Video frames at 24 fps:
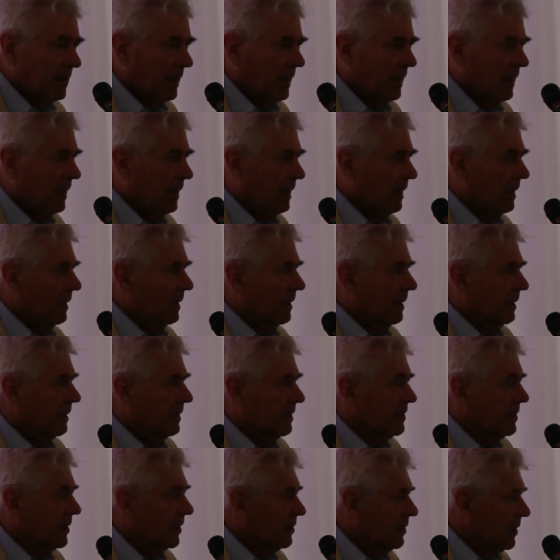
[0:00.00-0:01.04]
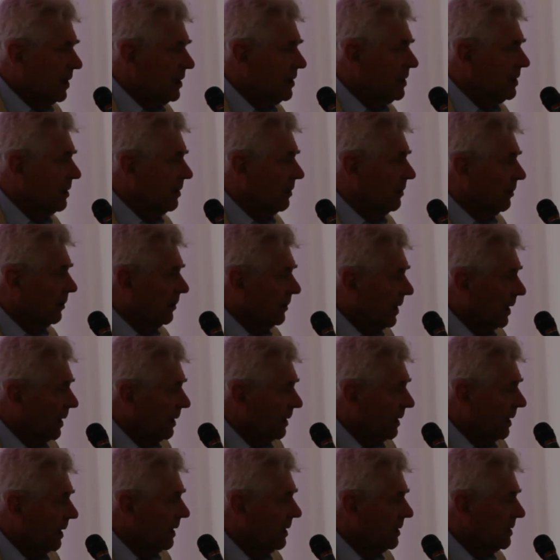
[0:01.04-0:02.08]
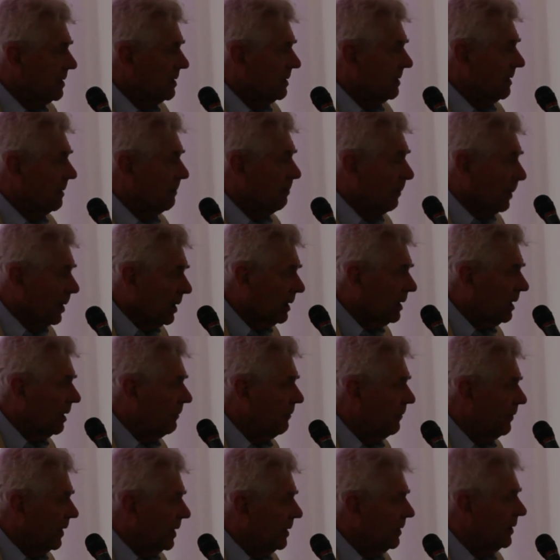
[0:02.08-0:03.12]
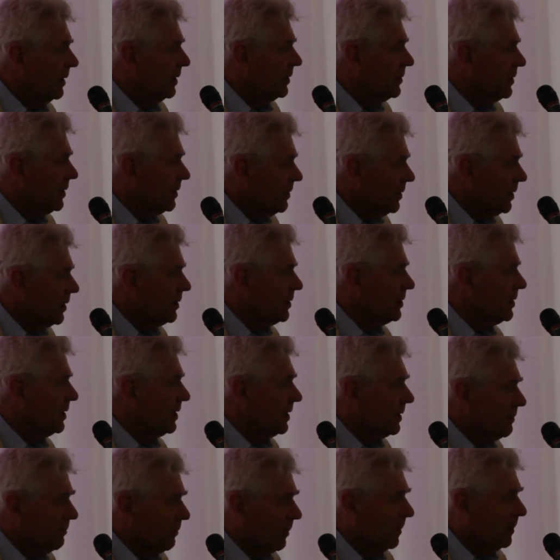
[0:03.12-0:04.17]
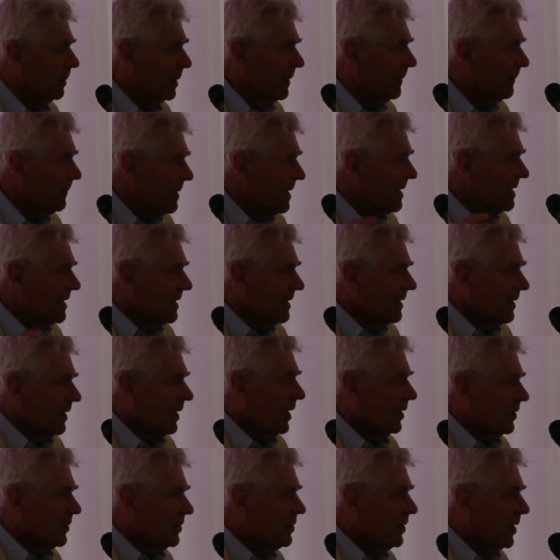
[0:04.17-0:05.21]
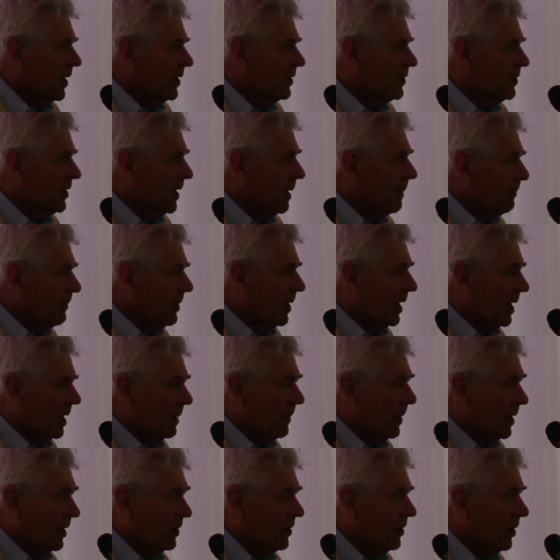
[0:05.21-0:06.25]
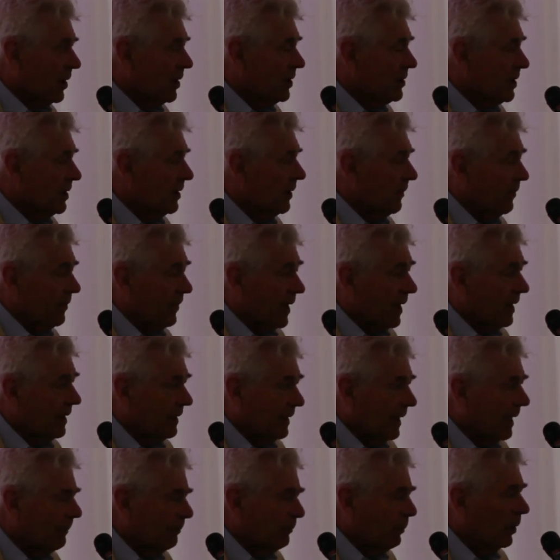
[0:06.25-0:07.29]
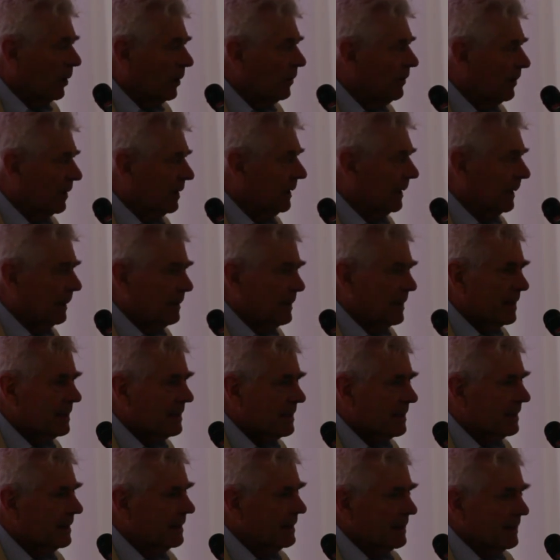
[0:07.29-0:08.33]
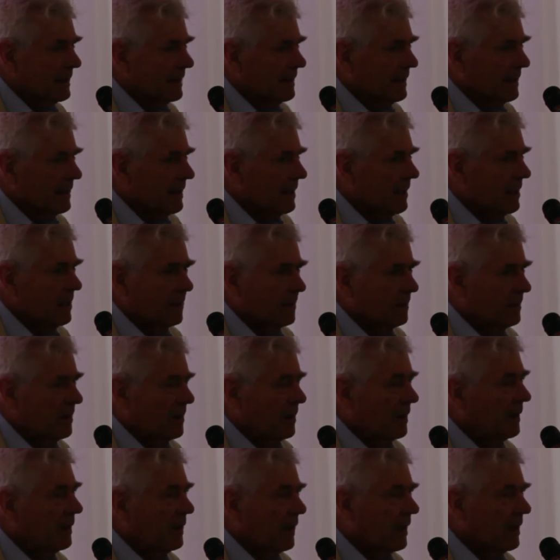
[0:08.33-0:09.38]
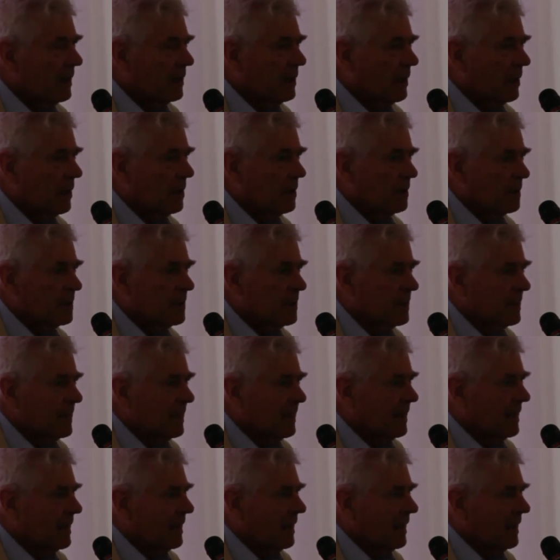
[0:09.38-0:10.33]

the statistical techniques, the multivariate statistics, where we can say something about cause and effect, not perfectly, but you know, pretty darn close,